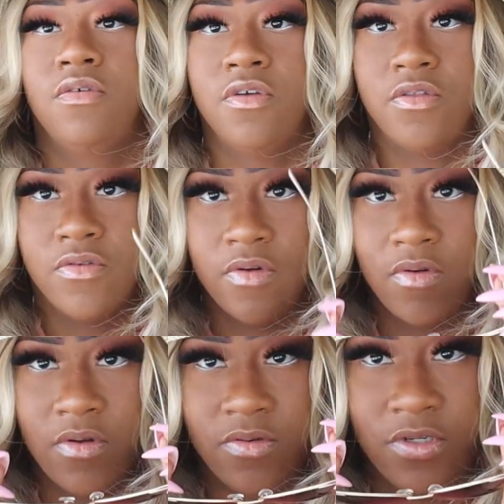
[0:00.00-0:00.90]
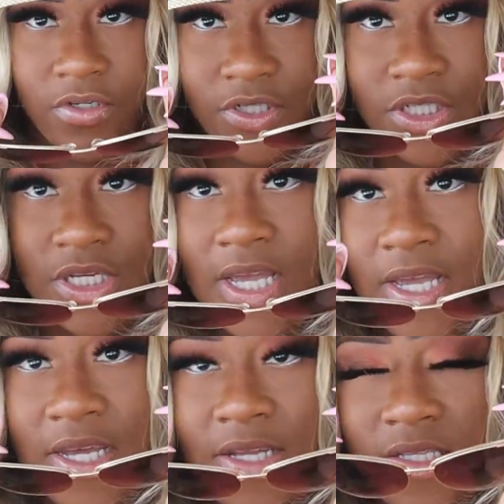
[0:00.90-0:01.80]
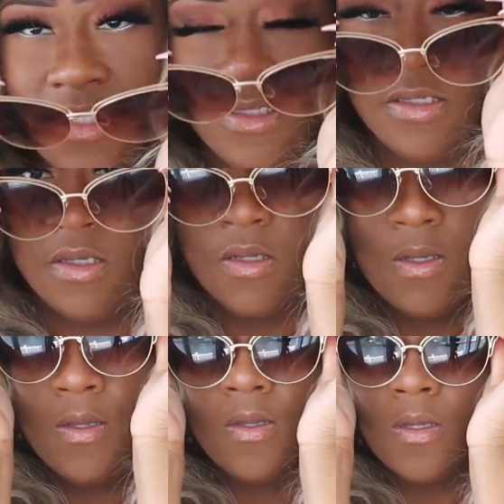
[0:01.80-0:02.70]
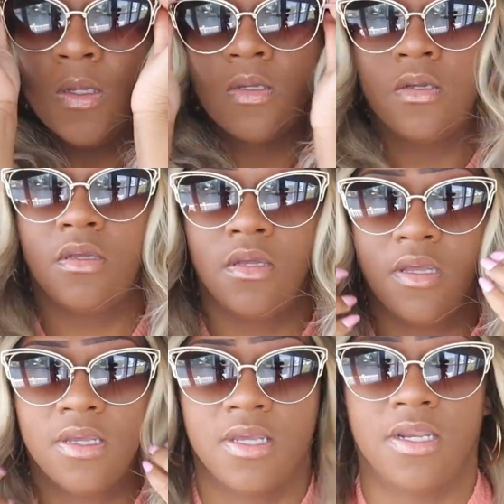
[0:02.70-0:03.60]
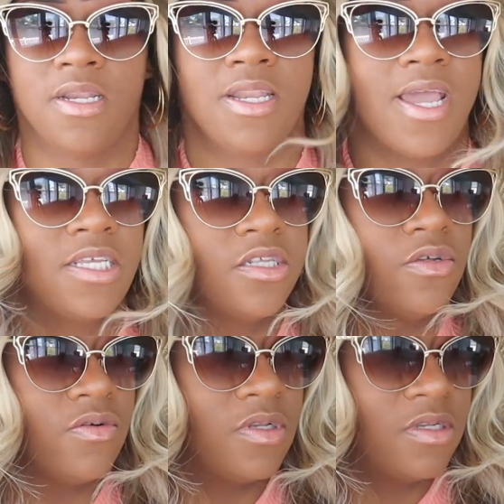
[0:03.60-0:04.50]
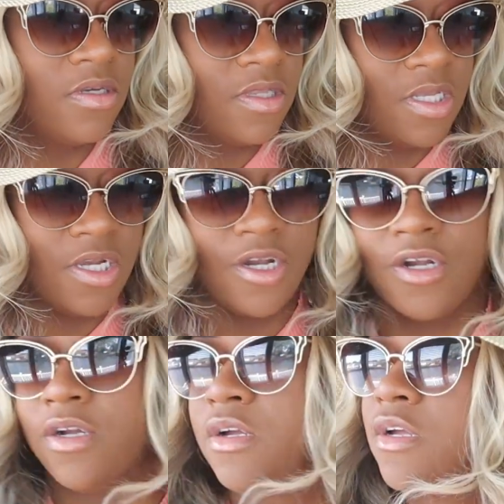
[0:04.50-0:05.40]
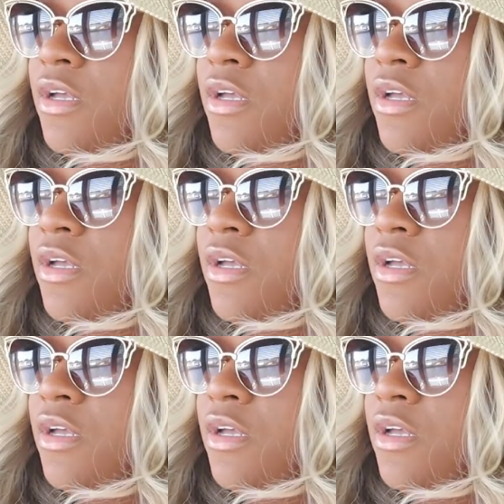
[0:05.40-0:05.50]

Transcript: you can throw on your shades and get a nice little look there.